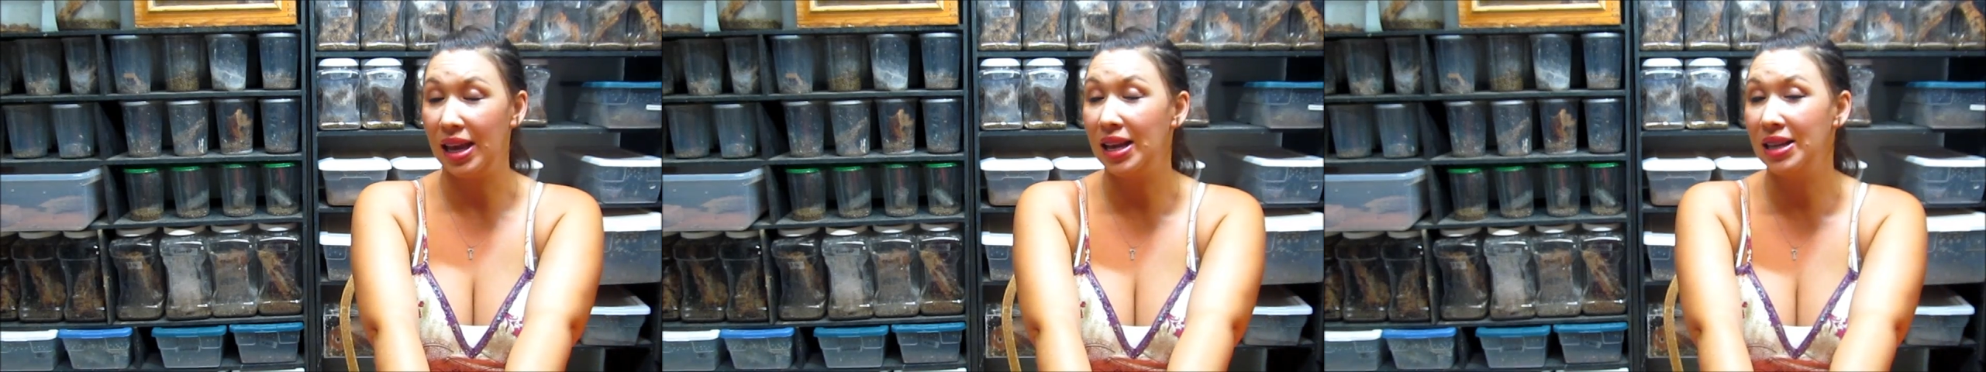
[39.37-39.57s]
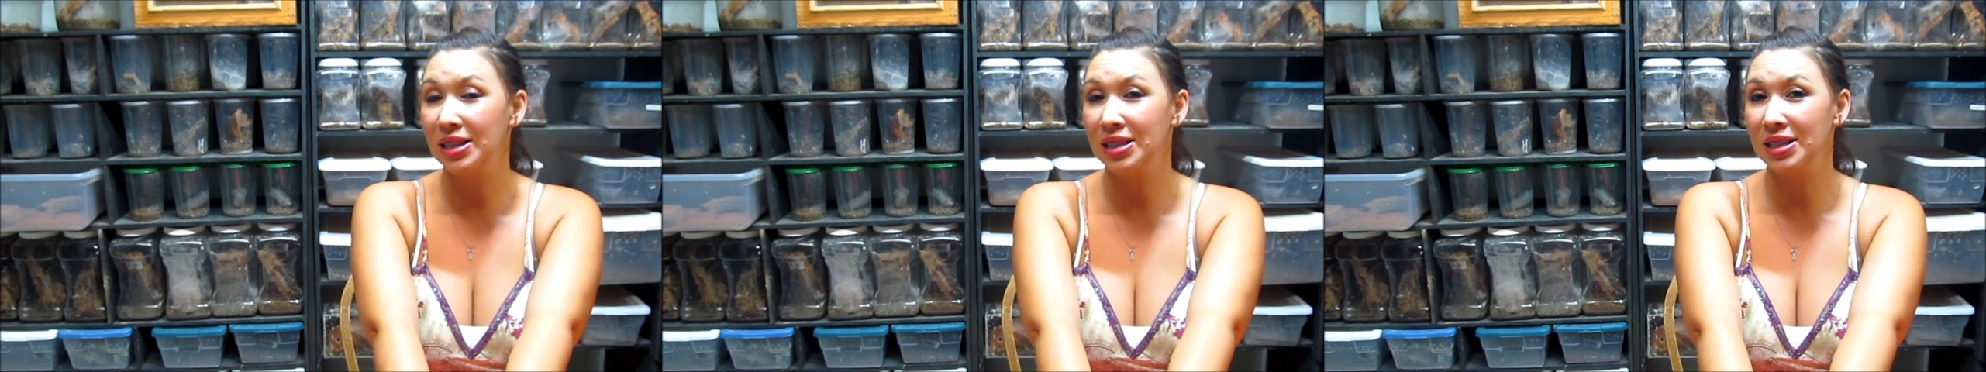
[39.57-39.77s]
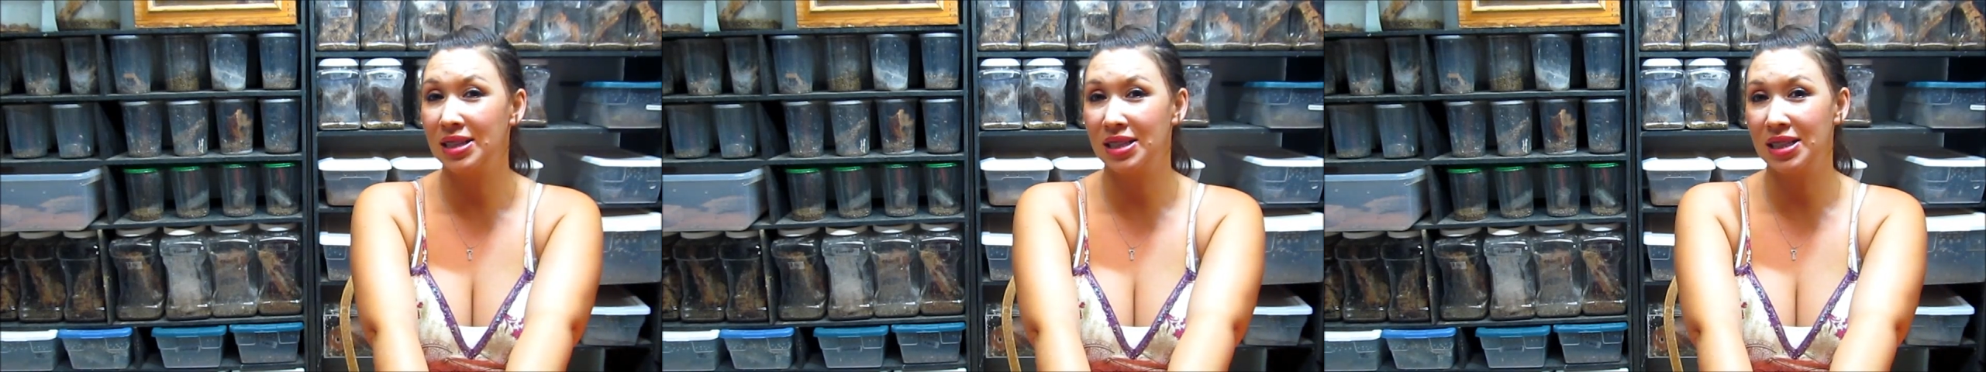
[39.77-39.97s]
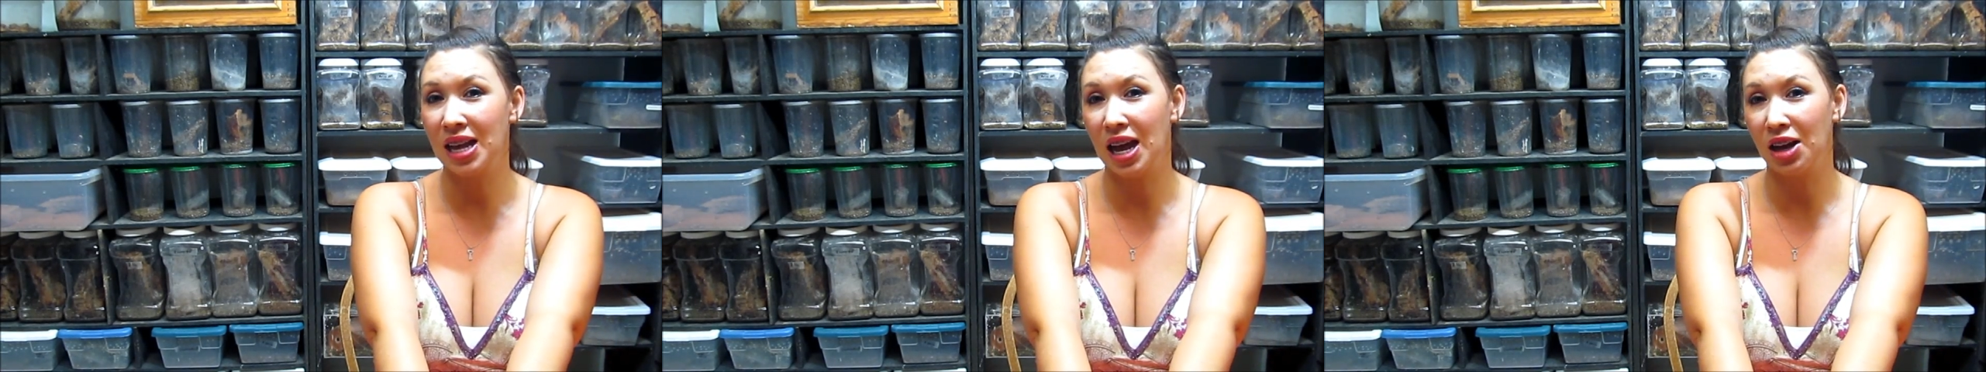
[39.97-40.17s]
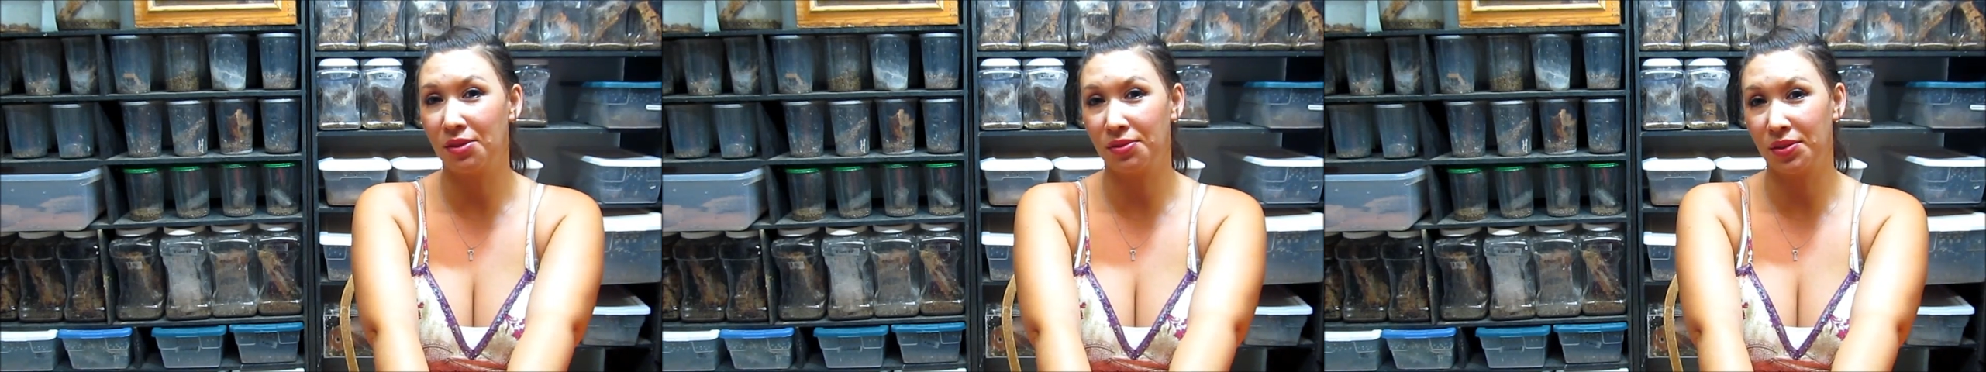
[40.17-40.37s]
Is the
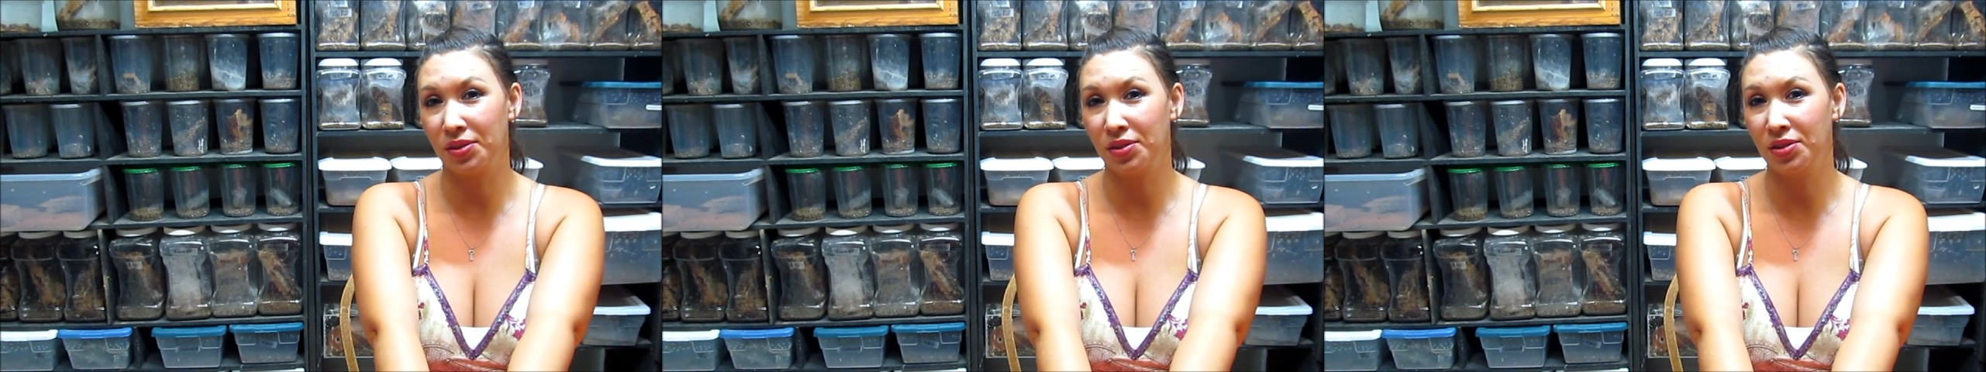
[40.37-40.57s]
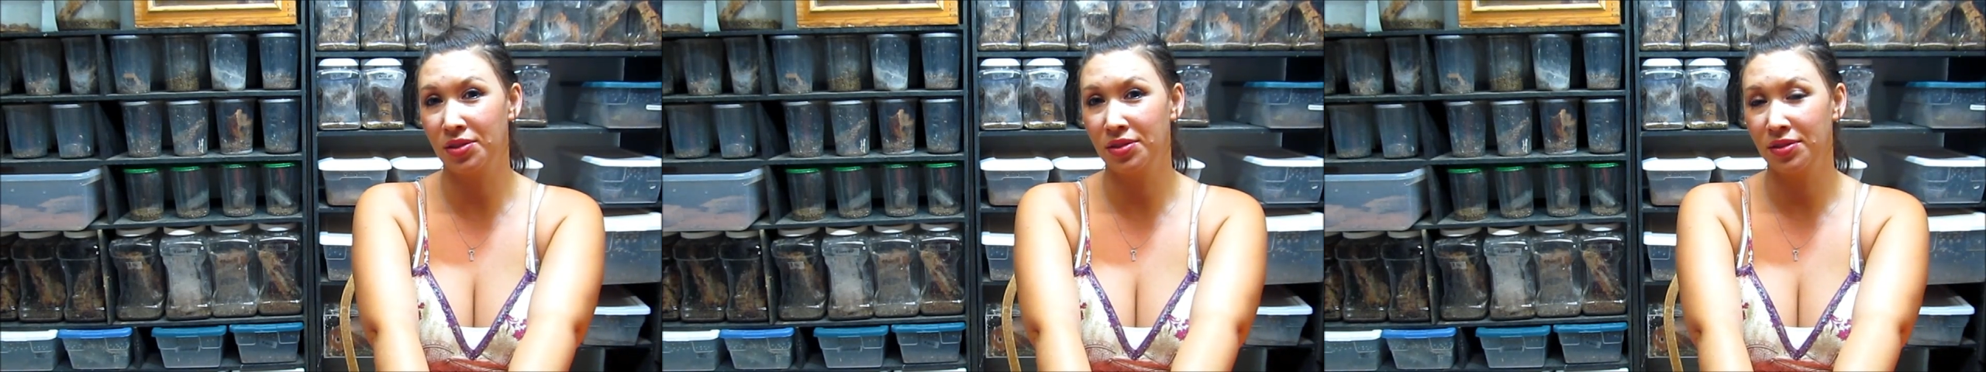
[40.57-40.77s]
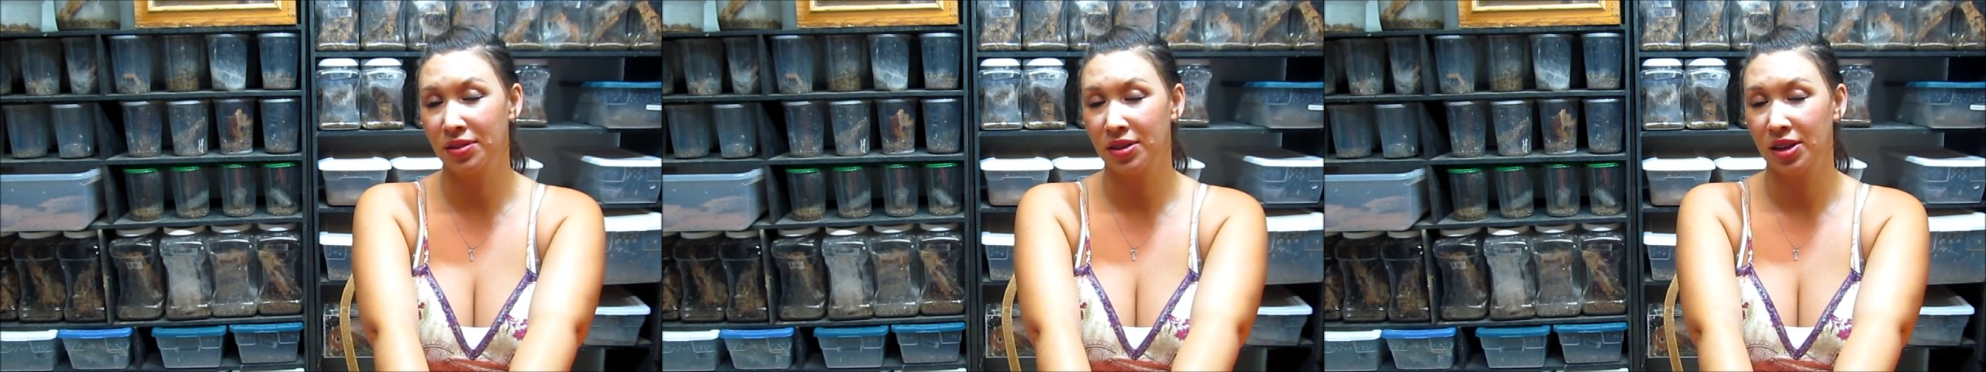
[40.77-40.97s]
sac fertile?